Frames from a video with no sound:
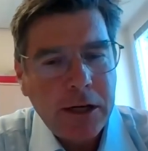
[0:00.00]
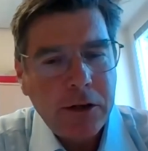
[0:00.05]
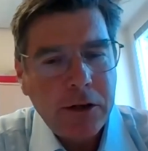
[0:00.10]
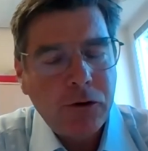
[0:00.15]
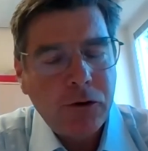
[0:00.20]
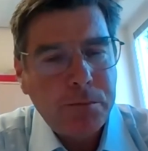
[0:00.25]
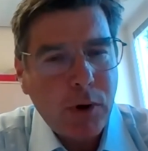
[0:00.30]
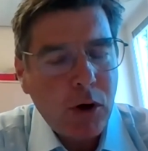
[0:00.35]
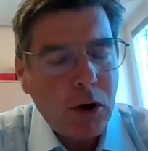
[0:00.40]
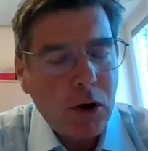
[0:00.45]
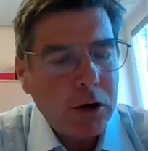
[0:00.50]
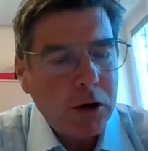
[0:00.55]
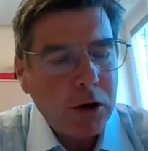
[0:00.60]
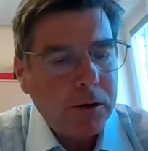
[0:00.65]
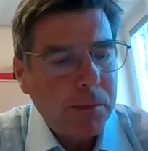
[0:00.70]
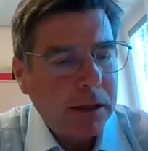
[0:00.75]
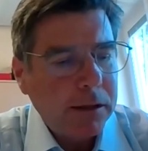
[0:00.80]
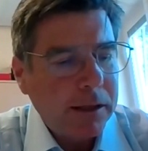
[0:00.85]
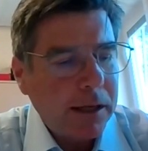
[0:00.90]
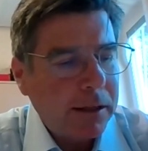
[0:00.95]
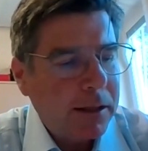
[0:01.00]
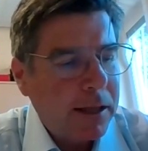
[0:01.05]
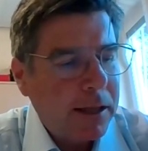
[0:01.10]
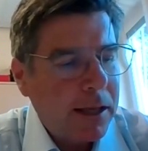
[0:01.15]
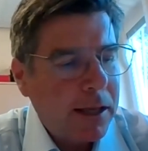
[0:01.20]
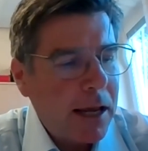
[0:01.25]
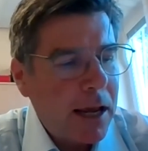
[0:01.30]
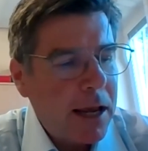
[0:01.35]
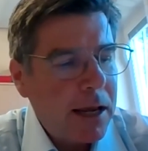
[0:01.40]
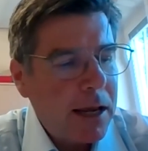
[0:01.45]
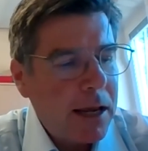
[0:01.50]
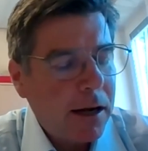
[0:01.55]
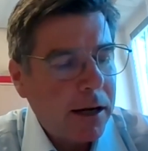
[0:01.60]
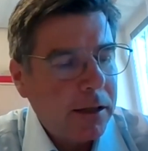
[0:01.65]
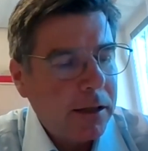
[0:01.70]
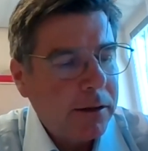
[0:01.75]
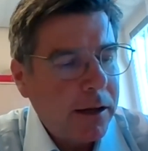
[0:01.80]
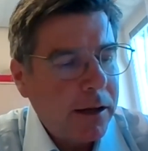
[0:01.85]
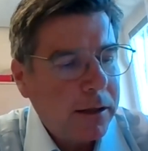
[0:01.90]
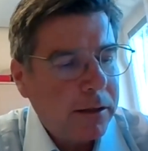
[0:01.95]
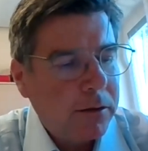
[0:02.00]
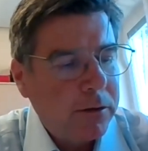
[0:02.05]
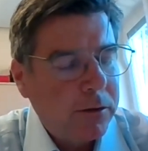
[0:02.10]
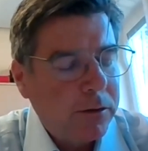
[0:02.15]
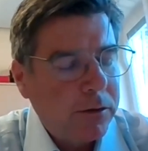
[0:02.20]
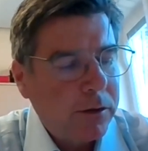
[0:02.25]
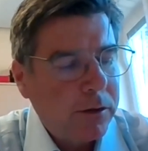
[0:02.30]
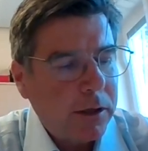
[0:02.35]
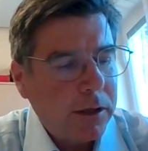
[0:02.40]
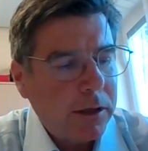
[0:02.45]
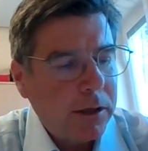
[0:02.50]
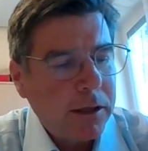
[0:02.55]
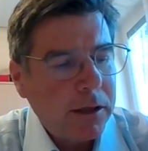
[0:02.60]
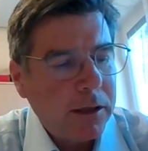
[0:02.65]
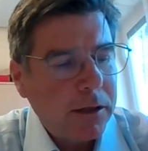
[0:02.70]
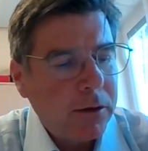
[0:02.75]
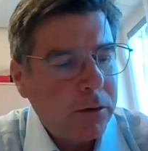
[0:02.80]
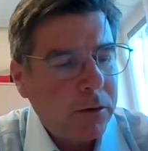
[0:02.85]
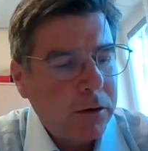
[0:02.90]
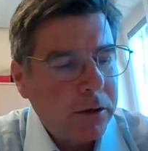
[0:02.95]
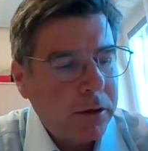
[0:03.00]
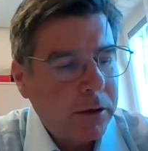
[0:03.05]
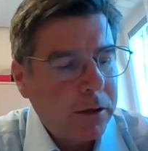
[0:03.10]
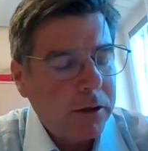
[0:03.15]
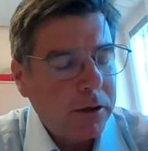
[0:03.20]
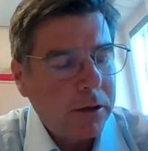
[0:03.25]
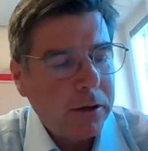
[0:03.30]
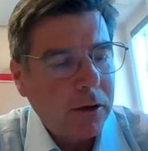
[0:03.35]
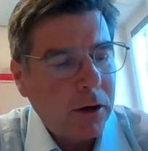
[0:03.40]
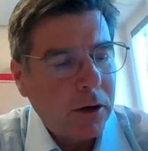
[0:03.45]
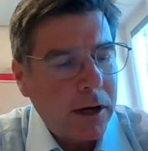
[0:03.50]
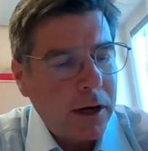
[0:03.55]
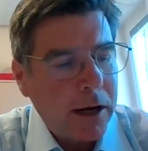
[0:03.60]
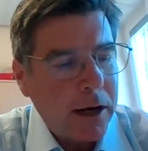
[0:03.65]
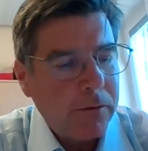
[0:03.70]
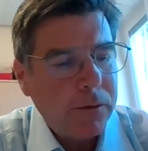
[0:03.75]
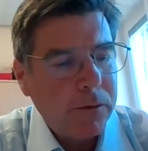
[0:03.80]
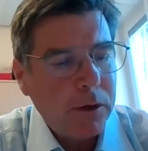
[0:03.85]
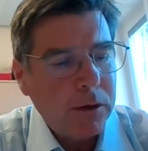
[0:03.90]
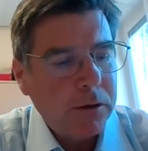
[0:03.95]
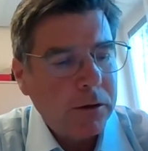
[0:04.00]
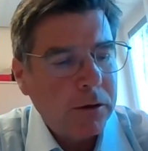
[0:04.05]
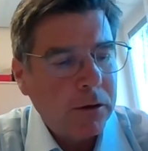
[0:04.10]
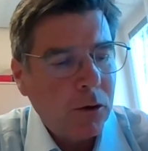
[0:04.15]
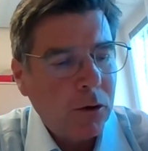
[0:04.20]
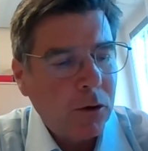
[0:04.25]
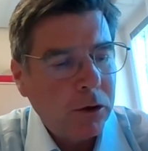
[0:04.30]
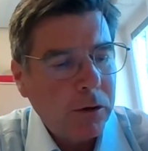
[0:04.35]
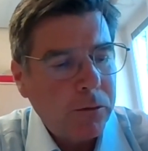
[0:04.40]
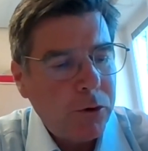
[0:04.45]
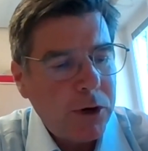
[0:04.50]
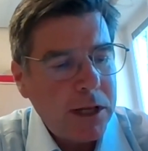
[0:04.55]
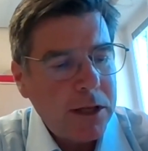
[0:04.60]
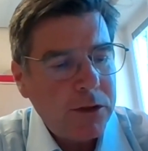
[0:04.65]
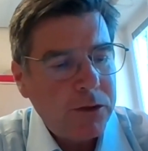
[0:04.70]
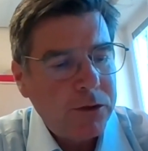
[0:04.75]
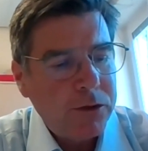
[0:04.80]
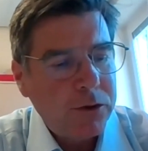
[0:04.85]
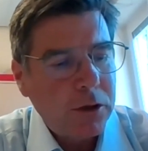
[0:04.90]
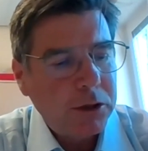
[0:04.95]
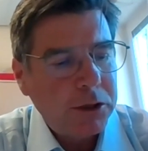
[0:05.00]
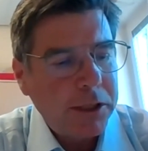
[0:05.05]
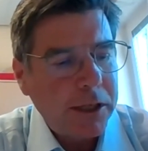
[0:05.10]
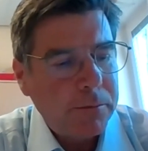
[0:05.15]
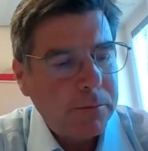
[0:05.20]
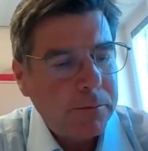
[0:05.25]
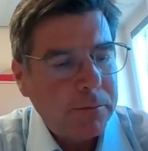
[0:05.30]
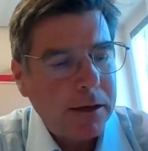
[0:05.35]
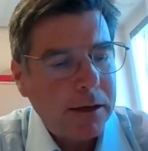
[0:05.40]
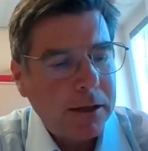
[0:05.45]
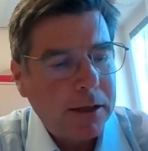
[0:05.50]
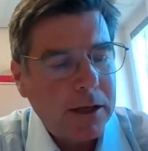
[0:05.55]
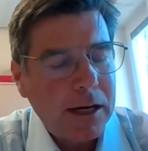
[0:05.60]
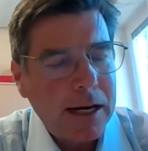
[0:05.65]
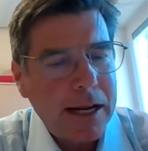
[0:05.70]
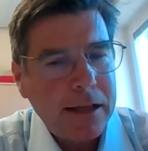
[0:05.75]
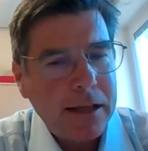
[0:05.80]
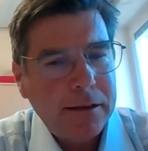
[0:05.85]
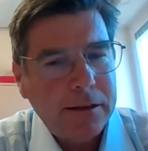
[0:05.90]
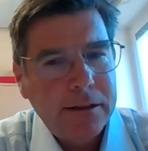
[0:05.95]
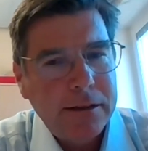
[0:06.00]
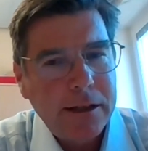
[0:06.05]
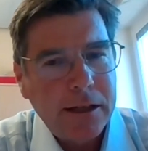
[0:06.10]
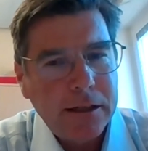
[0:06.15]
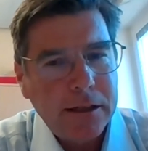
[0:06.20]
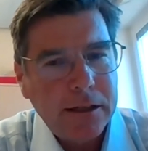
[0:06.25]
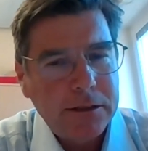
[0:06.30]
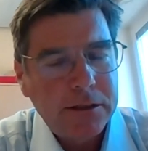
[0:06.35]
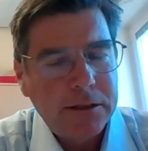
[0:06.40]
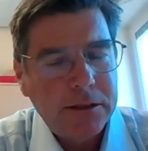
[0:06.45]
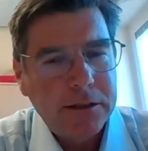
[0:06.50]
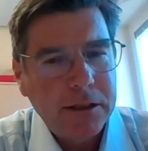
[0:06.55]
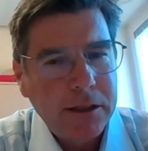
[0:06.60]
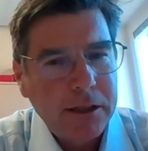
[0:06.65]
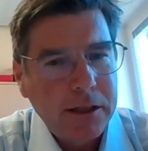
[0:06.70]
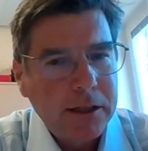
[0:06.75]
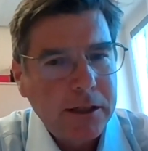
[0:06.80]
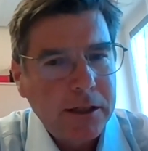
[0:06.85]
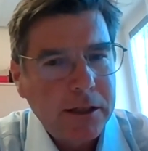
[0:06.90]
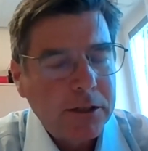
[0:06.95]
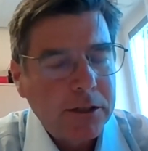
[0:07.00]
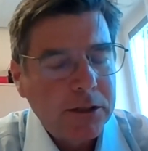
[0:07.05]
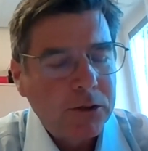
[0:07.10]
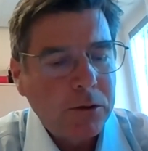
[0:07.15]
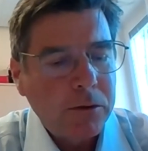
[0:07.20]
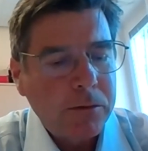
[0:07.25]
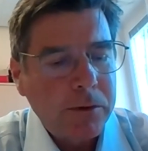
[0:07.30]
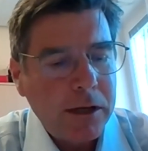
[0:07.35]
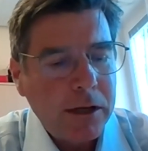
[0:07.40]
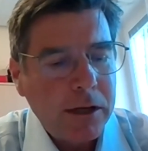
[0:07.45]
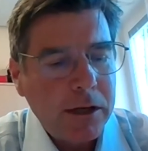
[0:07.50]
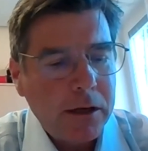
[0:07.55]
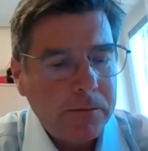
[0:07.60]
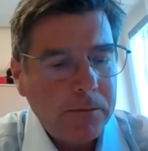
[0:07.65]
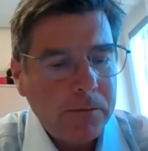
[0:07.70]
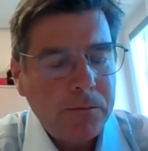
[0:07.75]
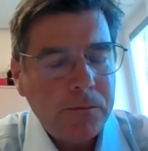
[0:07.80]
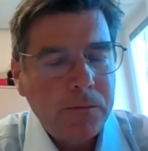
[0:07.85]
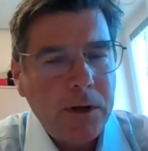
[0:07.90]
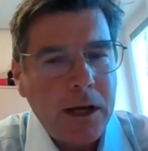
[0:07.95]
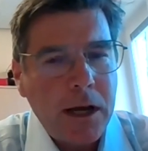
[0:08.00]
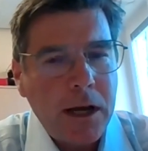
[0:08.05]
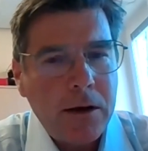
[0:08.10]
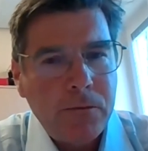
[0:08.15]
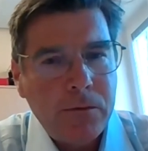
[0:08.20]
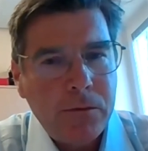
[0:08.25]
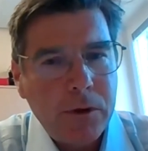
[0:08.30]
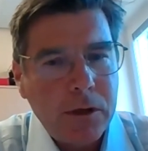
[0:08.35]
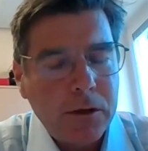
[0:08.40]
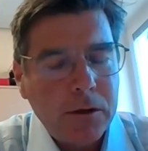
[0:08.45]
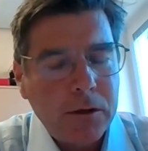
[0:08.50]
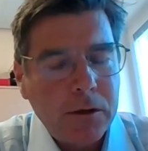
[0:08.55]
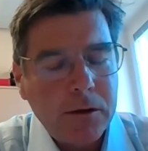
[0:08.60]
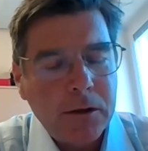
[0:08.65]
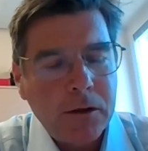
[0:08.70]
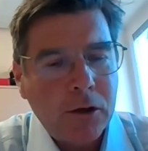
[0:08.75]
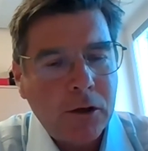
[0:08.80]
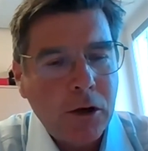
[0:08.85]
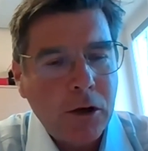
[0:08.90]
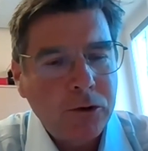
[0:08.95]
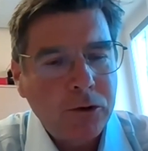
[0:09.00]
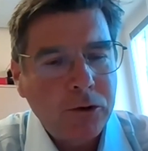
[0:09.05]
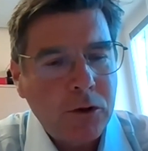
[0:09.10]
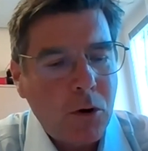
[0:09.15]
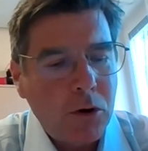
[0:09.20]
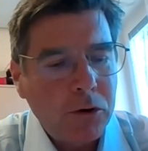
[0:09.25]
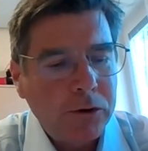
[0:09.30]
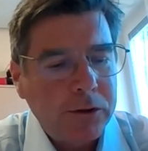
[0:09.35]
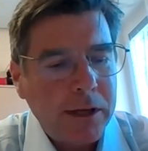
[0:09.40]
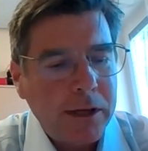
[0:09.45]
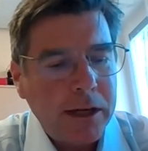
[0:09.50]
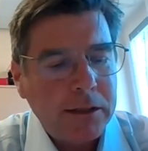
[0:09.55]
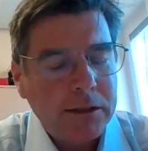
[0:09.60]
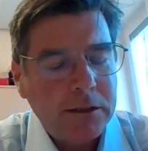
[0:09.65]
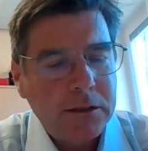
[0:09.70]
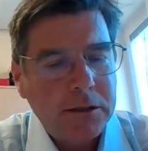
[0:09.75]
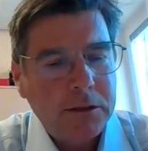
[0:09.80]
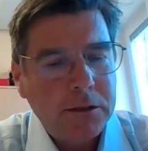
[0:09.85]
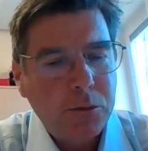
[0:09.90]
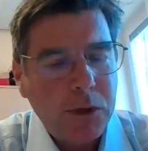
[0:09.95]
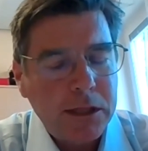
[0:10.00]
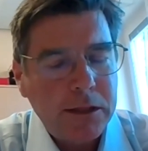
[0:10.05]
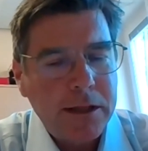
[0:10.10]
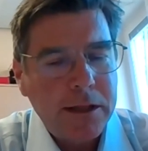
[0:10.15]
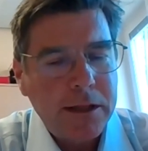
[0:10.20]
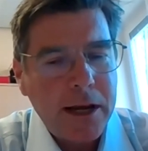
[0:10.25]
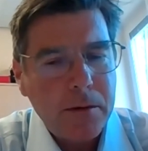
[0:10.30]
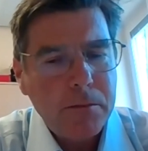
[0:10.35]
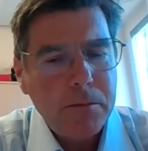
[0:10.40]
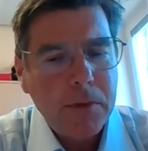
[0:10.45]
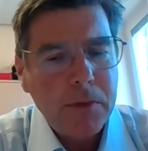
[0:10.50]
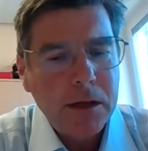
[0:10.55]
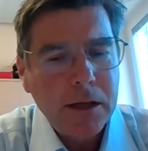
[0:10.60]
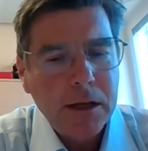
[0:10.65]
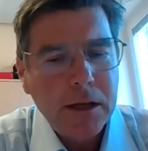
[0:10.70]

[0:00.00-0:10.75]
a department at KI that have a lot of research in medical ethics. So we have a close contact with them.